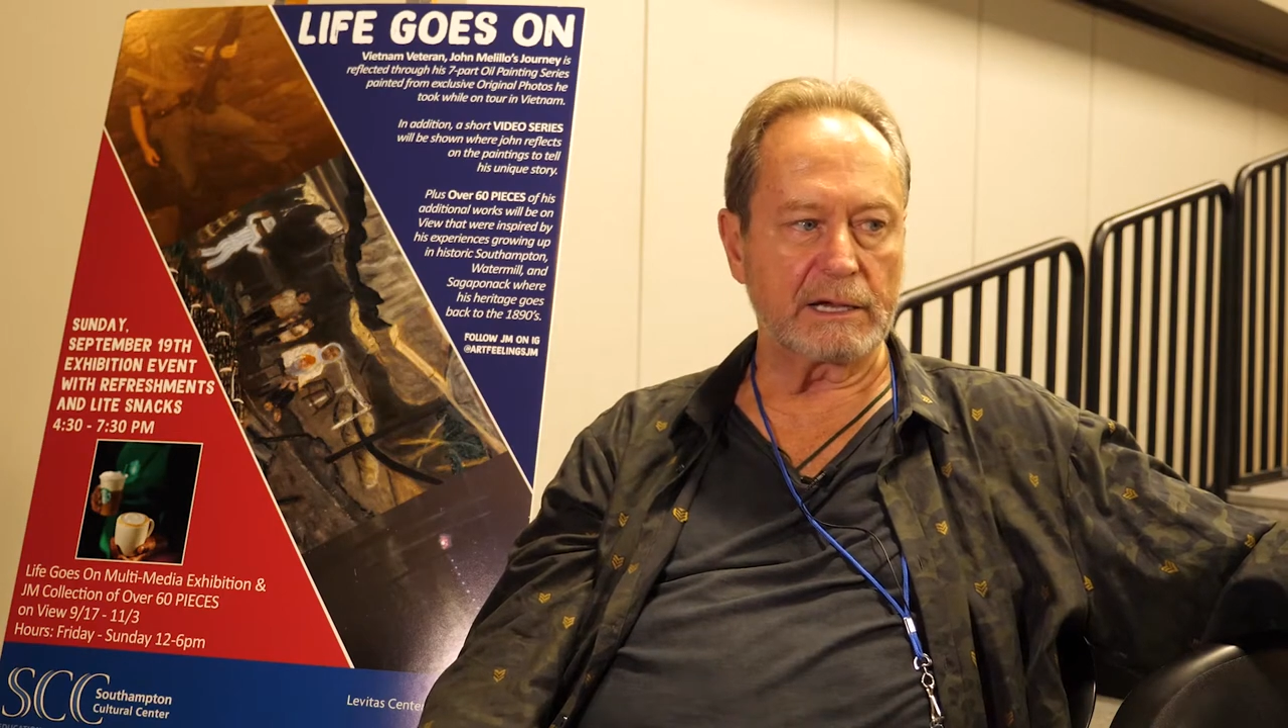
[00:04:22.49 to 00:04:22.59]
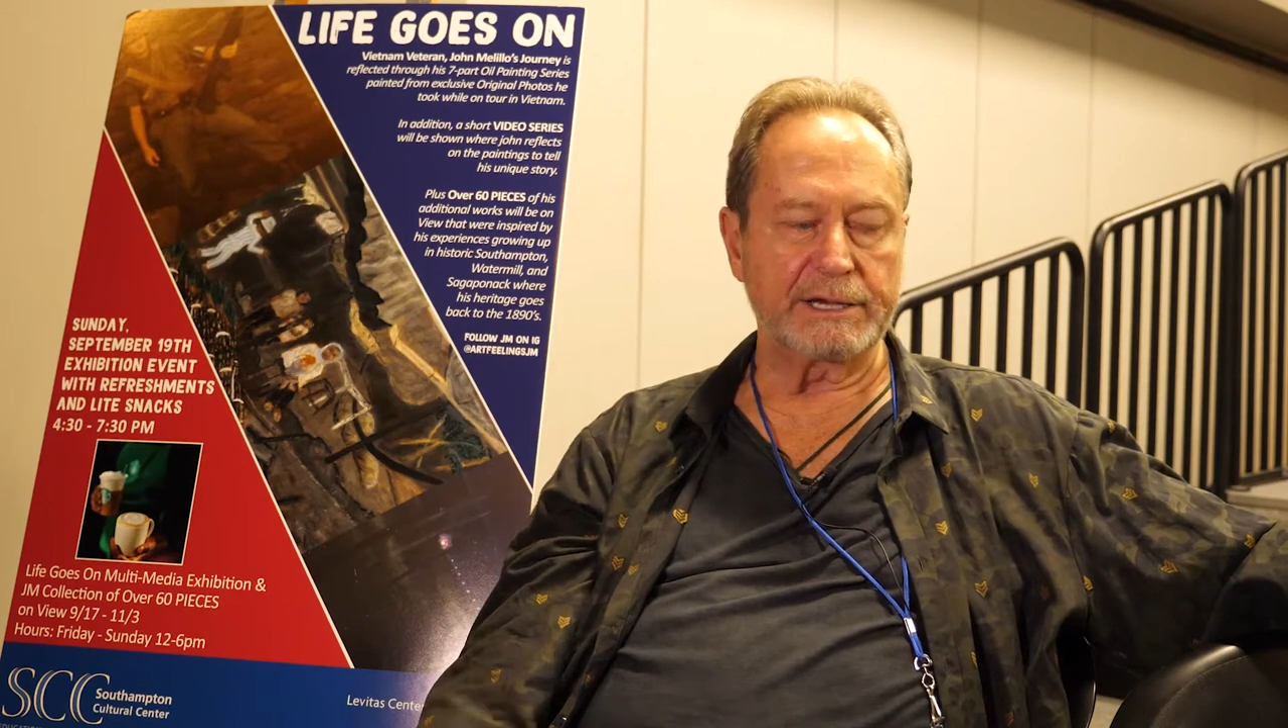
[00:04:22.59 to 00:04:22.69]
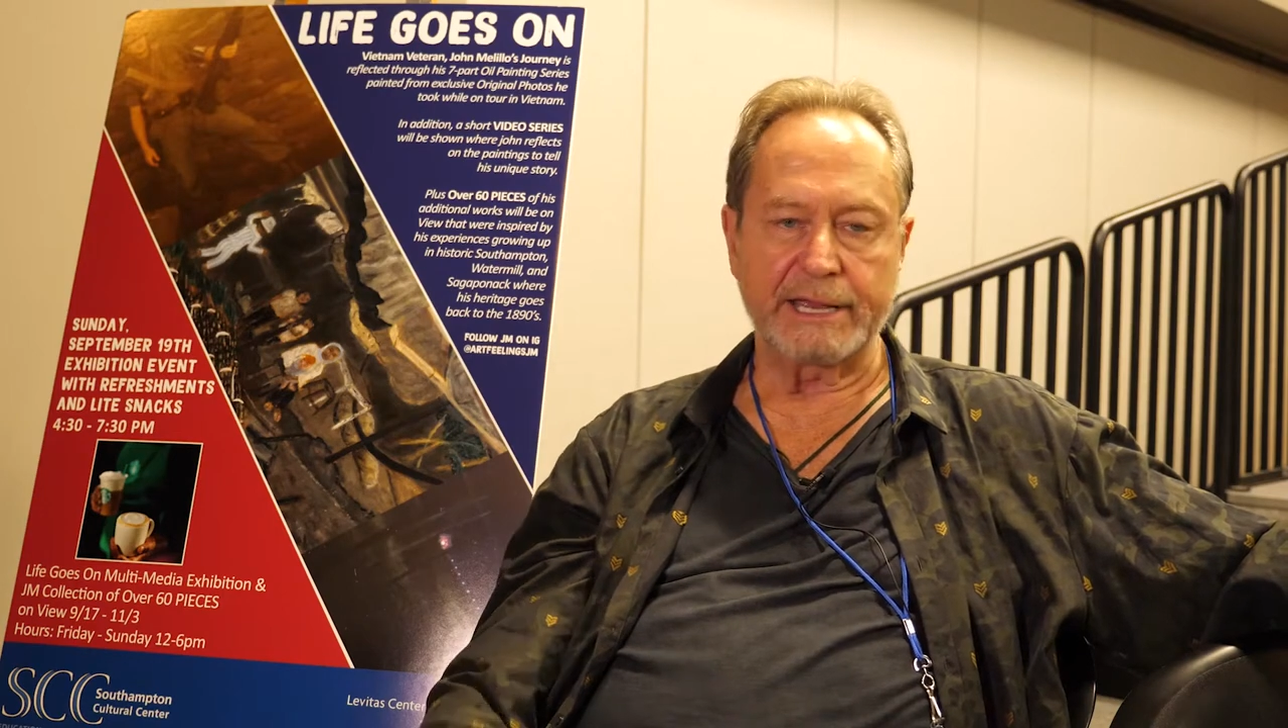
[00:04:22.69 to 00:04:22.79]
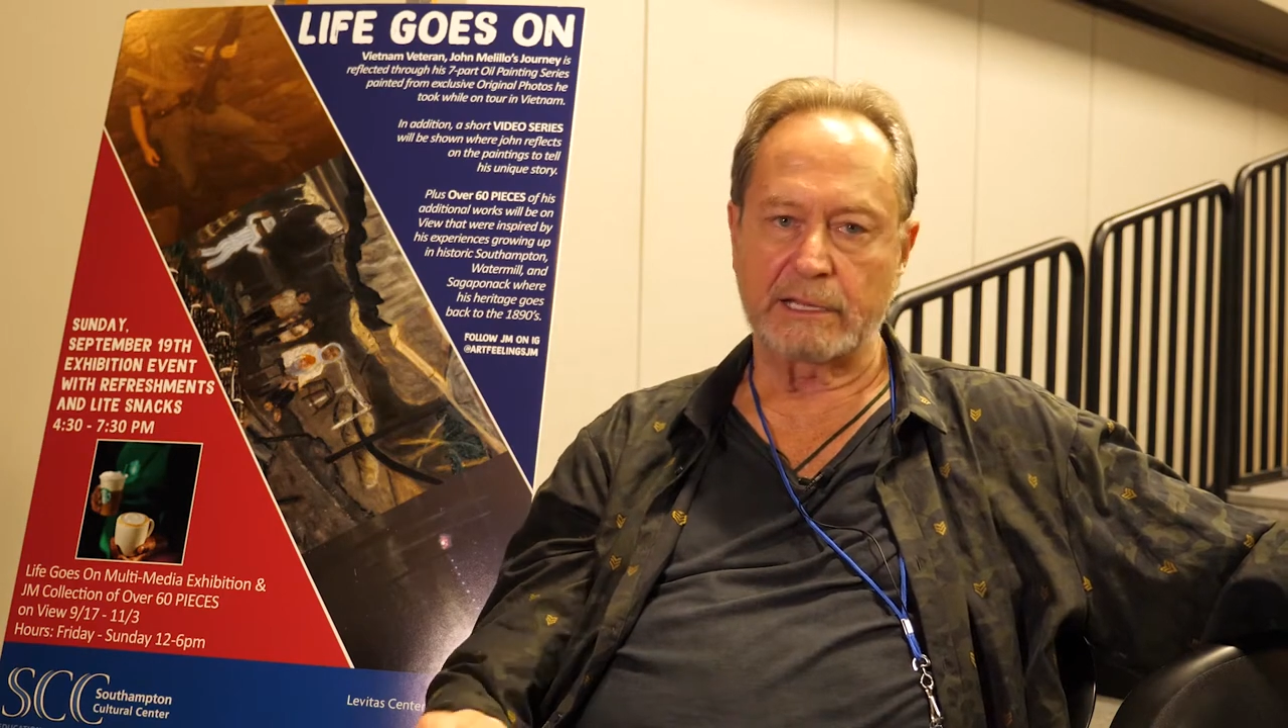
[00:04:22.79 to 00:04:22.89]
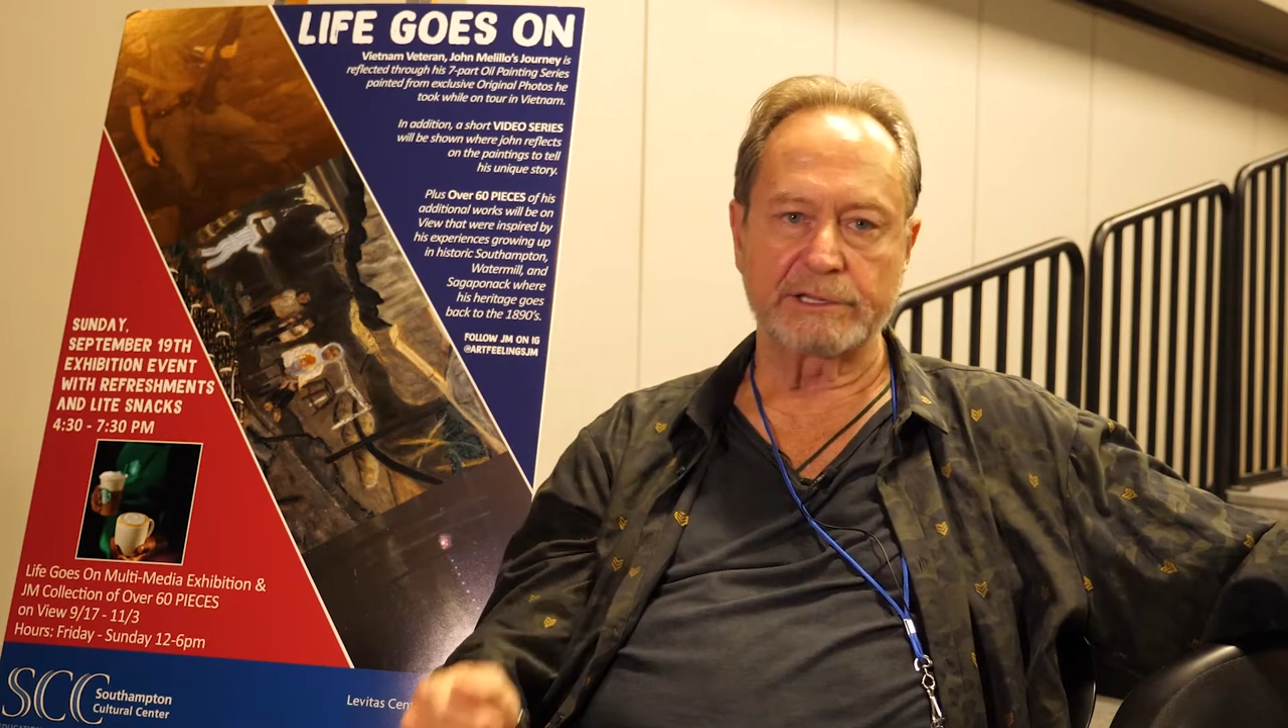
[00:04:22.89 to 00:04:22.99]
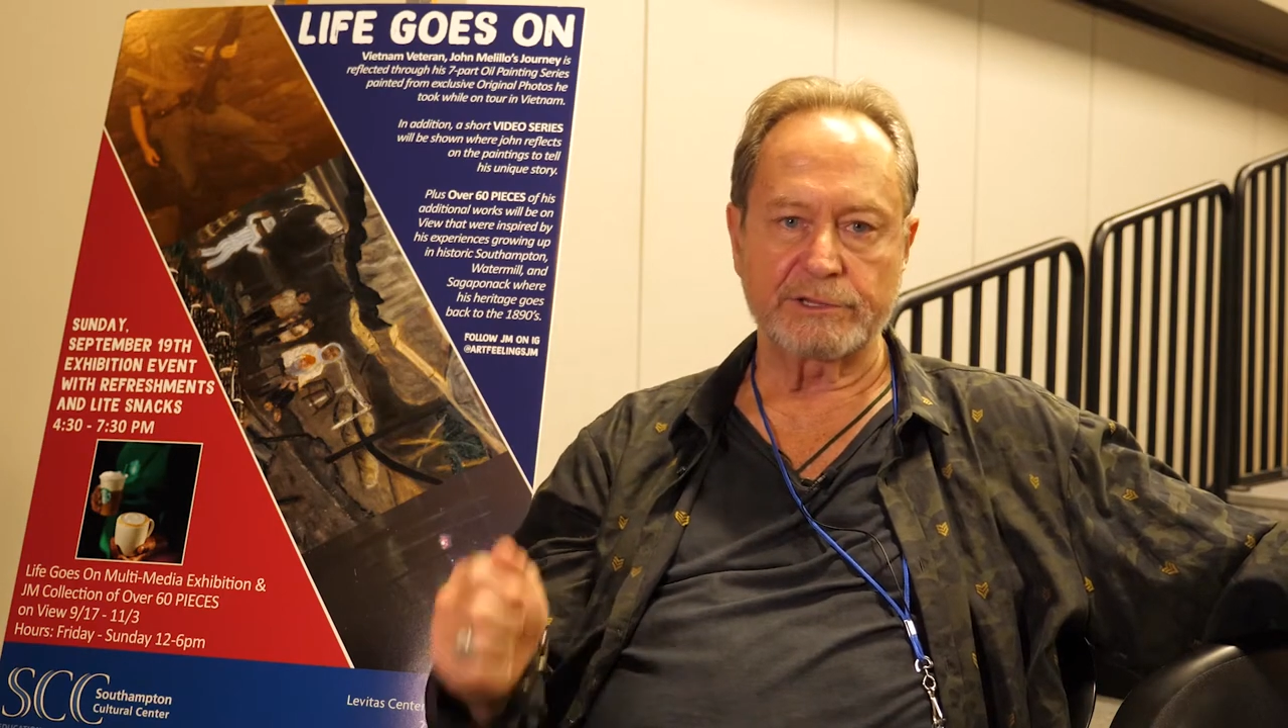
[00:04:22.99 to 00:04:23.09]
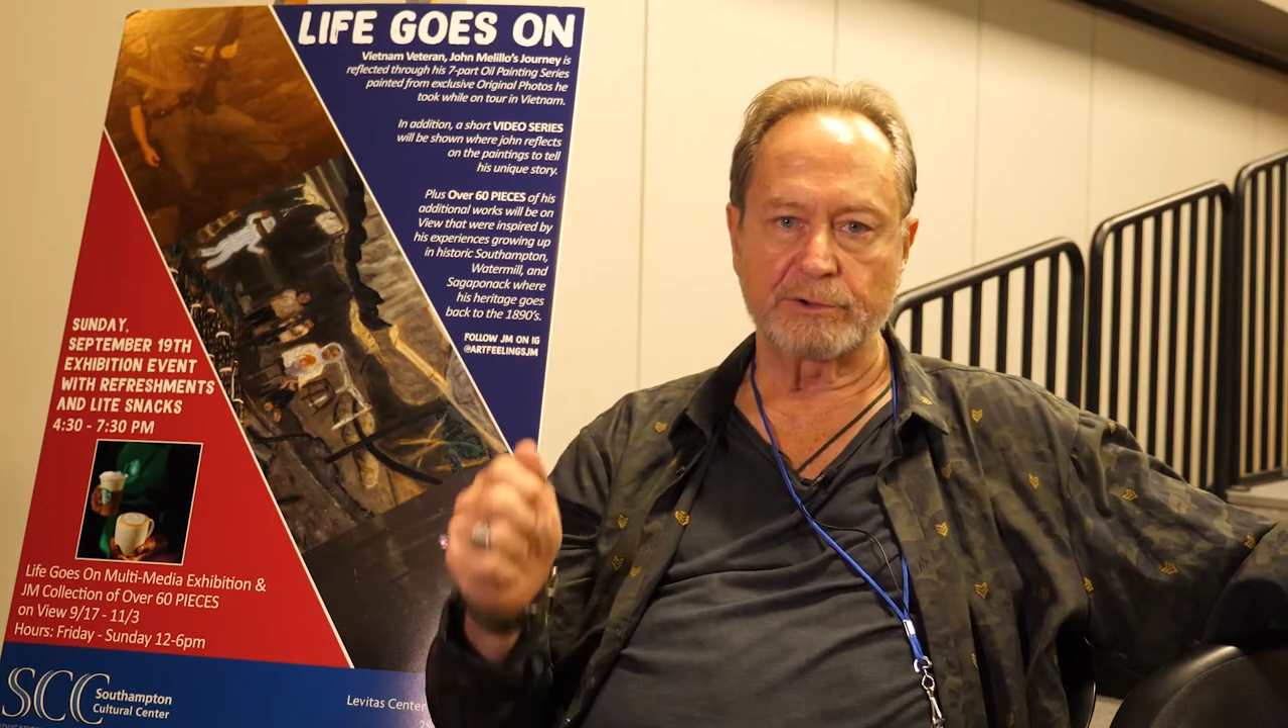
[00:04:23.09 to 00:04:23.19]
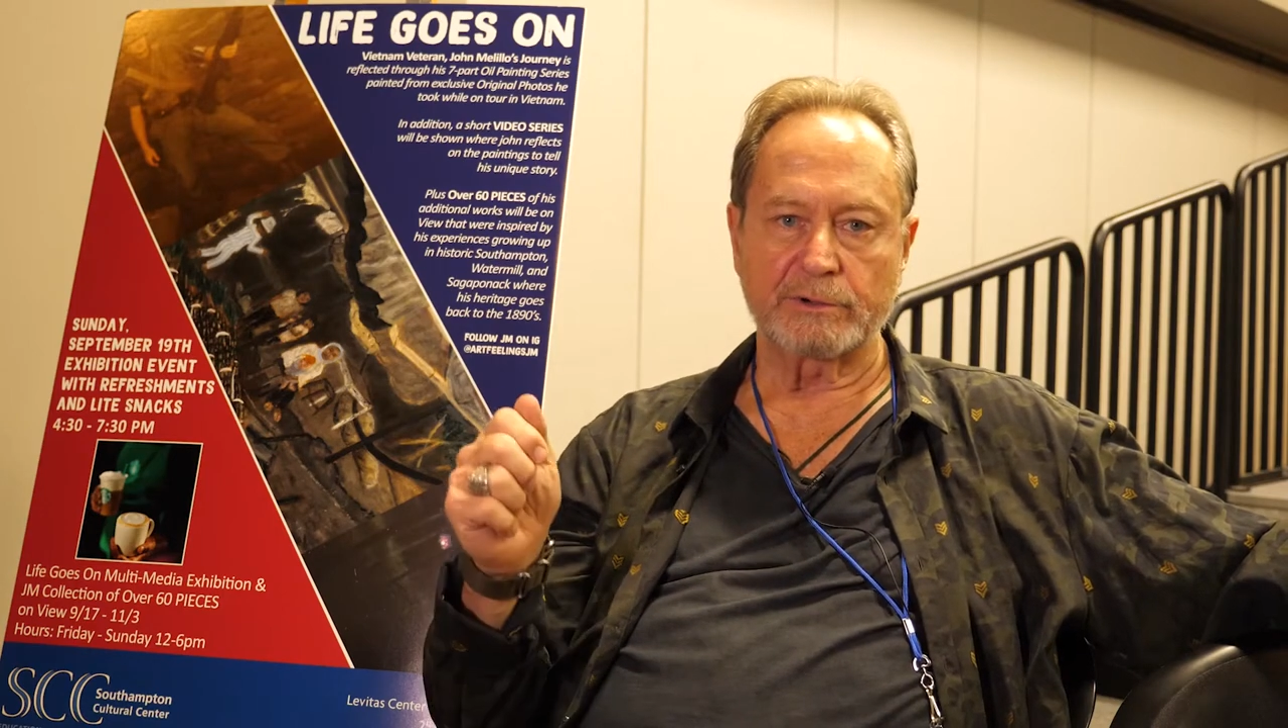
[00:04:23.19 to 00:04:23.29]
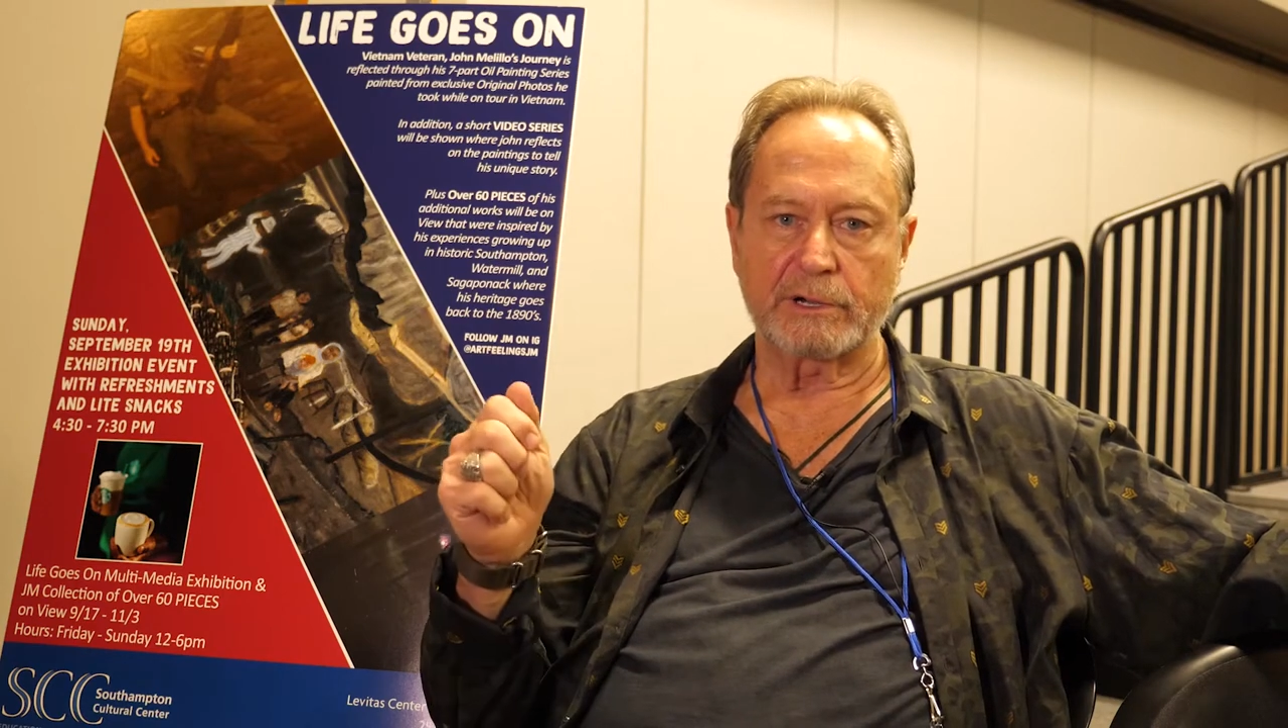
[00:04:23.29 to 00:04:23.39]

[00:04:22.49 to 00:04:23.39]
a nail into